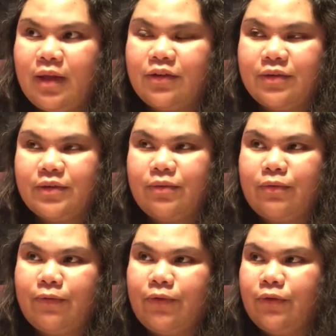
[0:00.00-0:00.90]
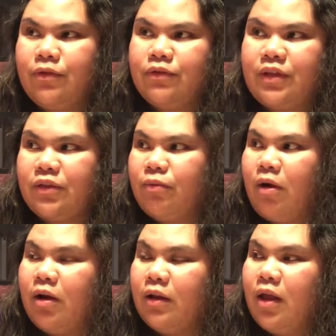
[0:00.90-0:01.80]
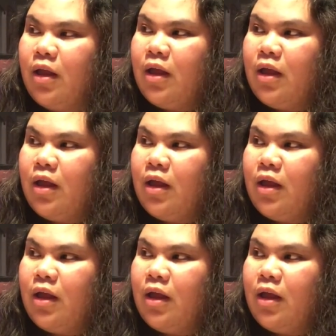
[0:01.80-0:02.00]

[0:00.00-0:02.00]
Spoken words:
I just reviewed the Saint-Juan